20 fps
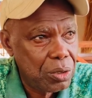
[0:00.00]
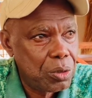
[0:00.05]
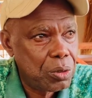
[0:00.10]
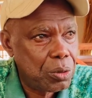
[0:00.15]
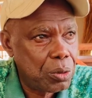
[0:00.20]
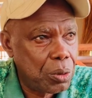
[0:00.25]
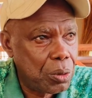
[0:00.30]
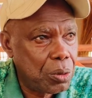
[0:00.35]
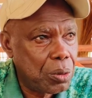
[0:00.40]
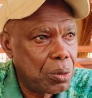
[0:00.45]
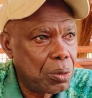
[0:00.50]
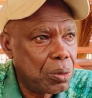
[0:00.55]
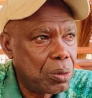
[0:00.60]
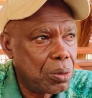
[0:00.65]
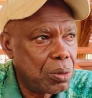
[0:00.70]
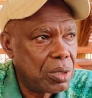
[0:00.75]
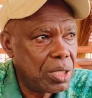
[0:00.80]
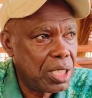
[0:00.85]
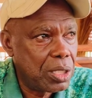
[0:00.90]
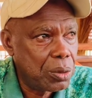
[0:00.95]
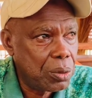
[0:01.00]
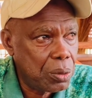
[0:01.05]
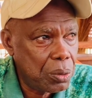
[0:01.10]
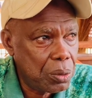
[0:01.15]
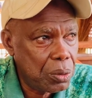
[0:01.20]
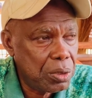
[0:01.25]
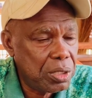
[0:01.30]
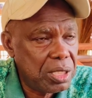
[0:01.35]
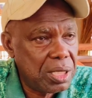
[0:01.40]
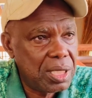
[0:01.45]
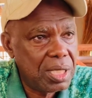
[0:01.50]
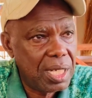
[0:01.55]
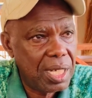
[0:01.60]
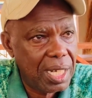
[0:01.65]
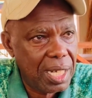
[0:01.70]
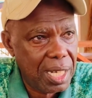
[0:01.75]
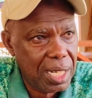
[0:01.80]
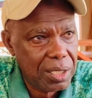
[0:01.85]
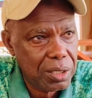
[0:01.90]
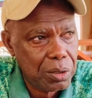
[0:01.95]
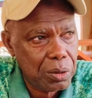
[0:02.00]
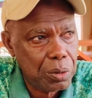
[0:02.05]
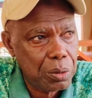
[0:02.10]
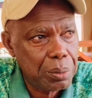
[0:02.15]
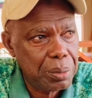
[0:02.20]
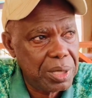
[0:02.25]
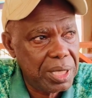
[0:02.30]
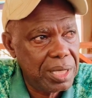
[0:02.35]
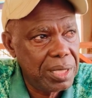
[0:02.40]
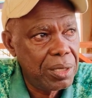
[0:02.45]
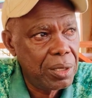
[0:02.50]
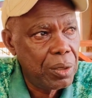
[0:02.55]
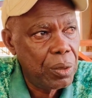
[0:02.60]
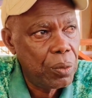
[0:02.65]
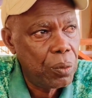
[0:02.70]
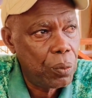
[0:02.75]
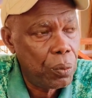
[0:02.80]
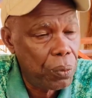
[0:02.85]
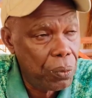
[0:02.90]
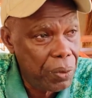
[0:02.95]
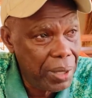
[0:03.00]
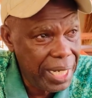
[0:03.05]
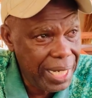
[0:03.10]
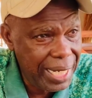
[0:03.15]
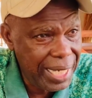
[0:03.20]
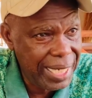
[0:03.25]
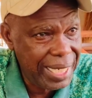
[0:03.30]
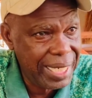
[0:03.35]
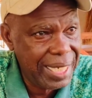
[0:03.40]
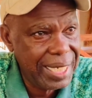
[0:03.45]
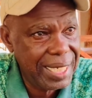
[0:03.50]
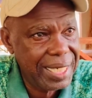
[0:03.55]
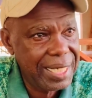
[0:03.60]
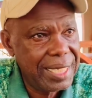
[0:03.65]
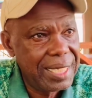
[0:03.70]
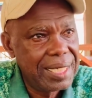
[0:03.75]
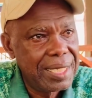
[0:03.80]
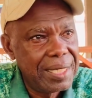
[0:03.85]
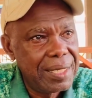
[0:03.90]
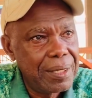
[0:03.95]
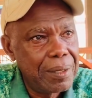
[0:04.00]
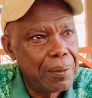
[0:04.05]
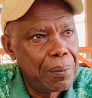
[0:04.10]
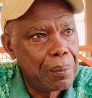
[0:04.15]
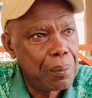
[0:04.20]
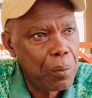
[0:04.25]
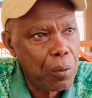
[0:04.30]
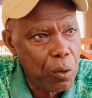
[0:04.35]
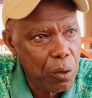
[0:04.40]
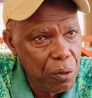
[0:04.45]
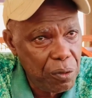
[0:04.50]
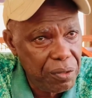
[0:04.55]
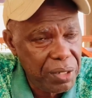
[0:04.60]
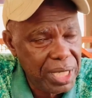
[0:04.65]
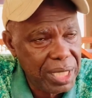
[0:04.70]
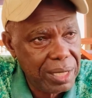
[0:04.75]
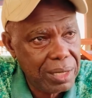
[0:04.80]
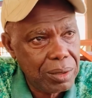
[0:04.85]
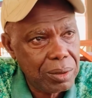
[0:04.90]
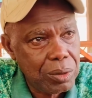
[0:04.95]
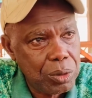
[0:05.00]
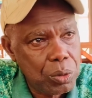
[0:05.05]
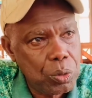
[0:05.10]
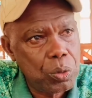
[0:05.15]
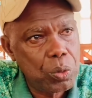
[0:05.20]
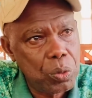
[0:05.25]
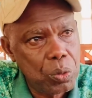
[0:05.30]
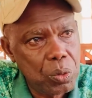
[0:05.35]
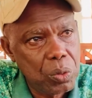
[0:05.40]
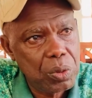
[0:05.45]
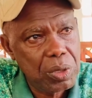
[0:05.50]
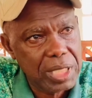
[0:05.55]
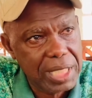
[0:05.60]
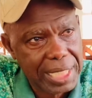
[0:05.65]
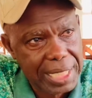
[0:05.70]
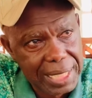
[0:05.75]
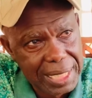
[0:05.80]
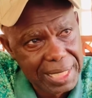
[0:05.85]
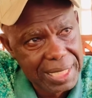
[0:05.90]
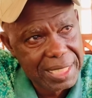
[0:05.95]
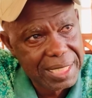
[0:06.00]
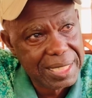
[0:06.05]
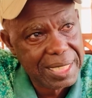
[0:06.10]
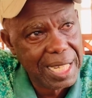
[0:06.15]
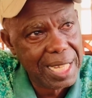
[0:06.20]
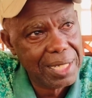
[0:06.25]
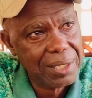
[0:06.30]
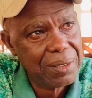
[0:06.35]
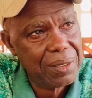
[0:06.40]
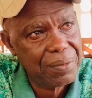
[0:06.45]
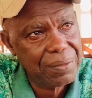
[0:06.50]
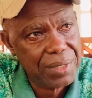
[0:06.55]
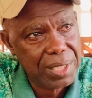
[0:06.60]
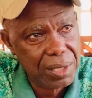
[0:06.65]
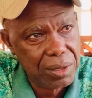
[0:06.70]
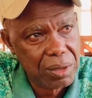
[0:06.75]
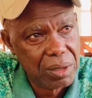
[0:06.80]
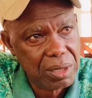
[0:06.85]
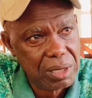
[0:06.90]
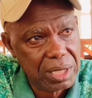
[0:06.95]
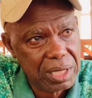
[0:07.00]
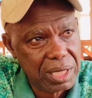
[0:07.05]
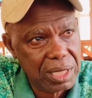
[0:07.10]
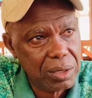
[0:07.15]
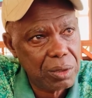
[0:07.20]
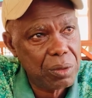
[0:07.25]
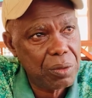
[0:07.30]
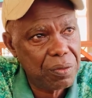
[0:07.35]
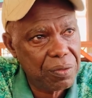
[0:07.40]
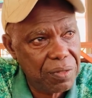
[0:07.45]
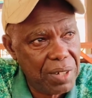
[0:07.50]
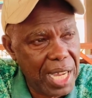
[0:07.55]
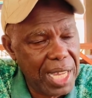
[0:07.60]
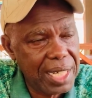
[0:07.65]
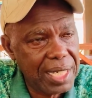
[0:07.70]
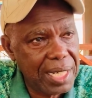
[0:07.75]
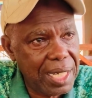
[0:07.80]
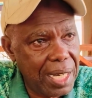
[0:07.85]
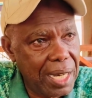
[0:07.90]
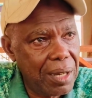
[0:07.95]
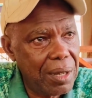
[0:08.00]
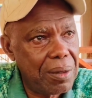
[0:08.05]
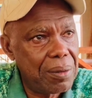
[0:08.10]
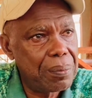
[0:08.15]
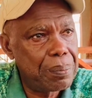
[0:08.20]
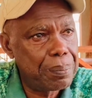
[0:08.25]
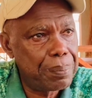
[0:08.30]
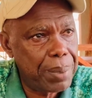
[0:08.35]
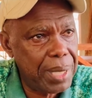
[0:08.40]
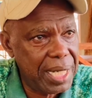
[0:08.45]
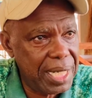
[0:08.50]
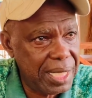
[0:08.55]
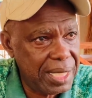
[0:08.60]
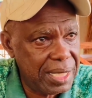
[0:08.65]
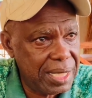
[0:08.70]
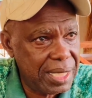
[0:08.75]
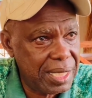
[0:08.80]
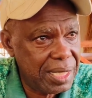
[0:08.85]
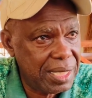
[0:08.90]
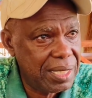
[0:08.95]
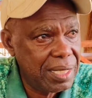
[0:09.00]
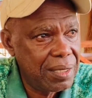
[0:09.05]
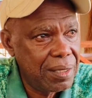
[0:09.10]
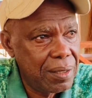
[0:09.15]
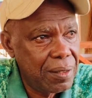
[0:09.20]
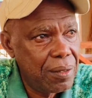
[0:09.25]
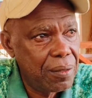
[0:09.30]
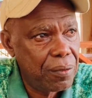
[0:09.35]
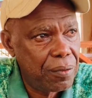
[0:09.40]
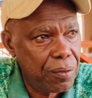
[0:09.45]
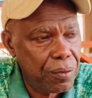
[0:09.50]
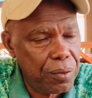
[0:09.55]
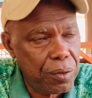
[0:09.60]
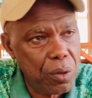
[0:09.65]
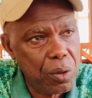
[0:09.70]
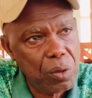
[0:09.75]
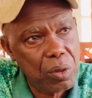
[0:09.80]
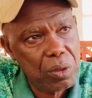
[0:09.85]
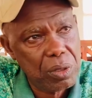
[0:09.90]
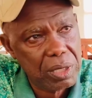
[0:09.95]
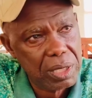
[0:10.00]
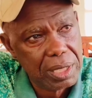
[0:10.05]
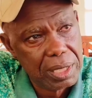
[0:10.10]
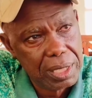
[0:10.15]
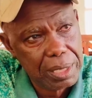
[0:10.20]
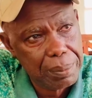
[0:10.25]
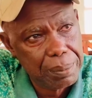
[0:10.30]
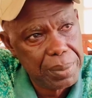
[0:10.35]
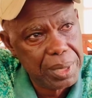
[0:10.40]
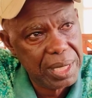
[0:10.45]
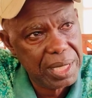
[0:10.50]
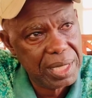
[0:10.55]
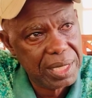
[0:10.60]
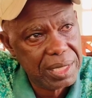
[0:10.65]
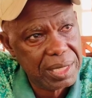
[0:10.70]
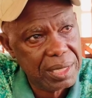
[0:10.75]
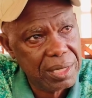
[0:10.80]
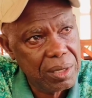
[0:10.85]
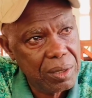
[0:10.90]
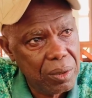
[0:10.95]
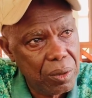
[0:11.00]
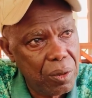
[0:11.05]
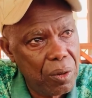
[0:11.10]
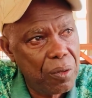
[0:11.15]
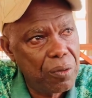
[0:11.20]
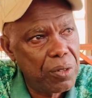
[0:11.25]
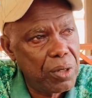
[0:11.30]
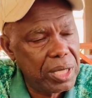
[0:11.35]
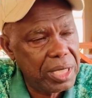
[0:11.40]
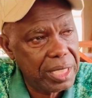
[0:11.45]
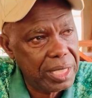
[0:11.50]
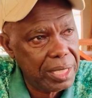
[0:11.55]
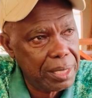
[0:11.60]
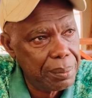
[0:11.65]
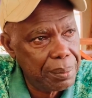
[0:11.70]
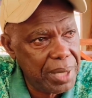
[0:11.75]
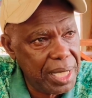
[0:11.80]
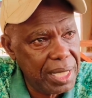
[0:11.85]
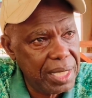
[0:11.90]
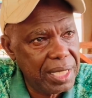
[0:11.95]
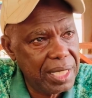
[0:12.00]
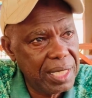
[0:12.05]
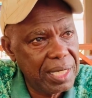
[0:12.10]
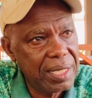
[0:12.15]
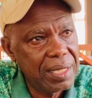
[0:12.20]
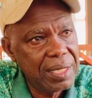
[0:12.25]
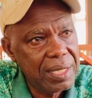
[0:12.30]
So the youths has to be willingly moving to the inside of the country to find places for the birds or for the remaining